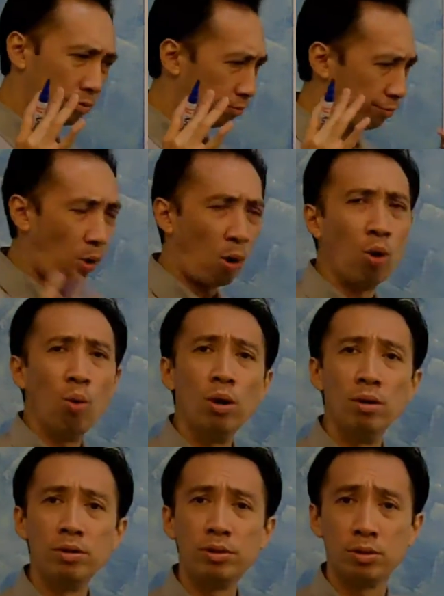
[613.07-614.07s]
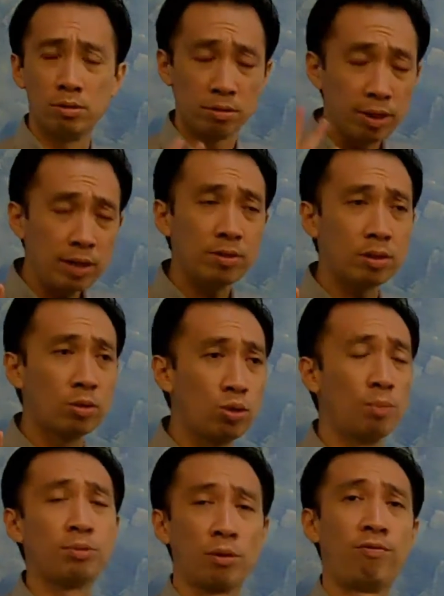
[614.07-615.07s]
followers, these
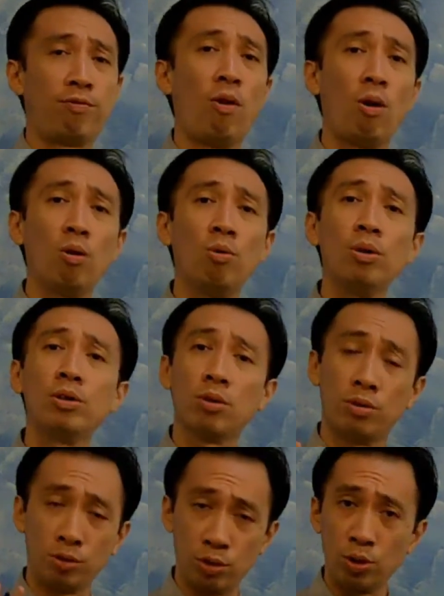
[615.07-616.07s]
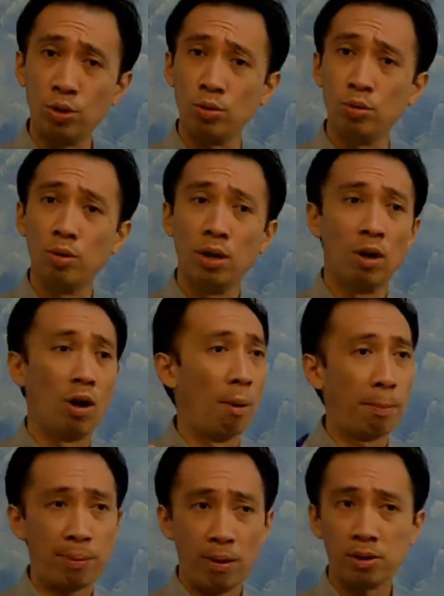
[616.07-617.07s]
groups of followers on you,
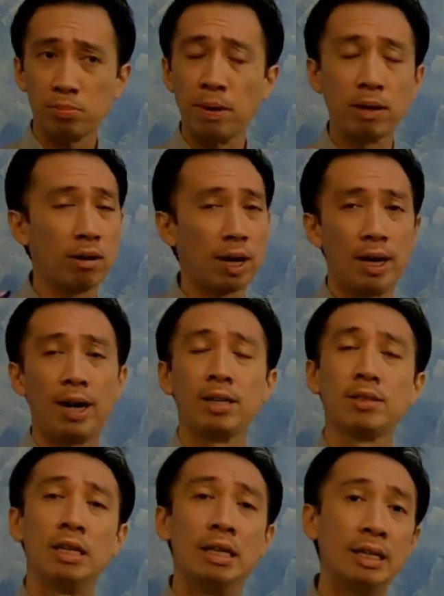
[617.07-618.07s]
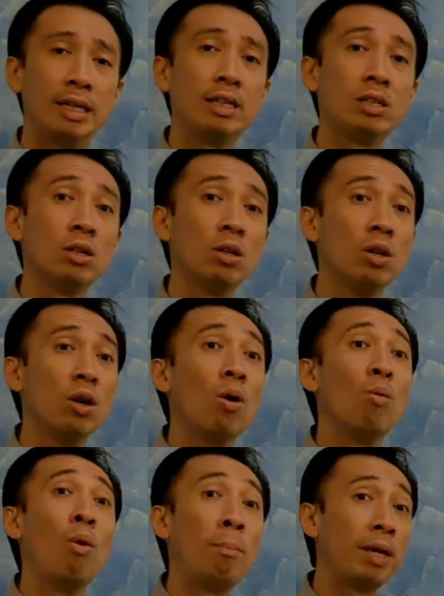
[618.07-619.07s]
or prospect or clients and leads,
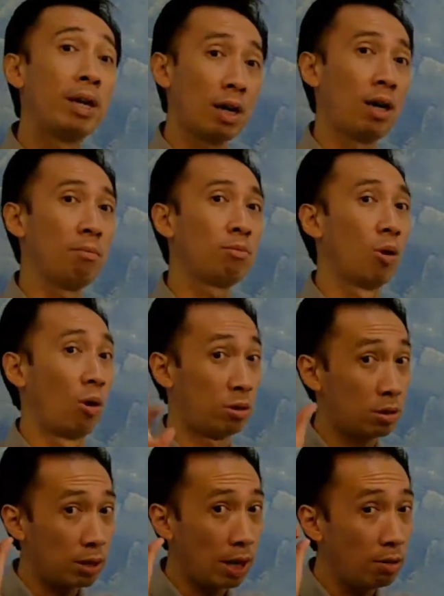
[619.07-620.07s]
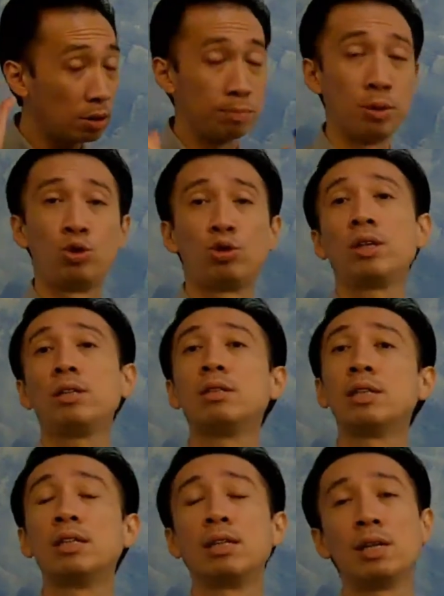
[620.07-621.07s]
will become your sales machine
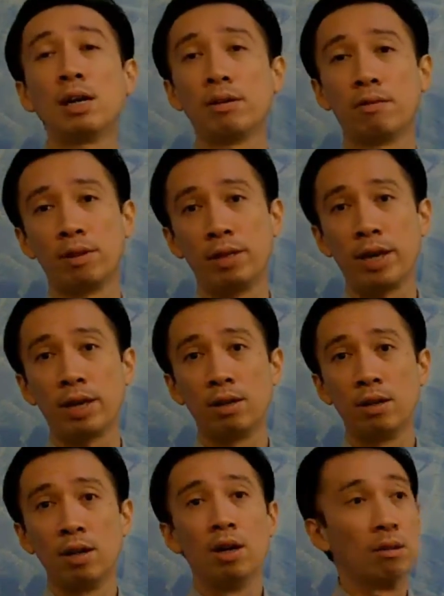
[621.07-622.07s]
in the end of the day,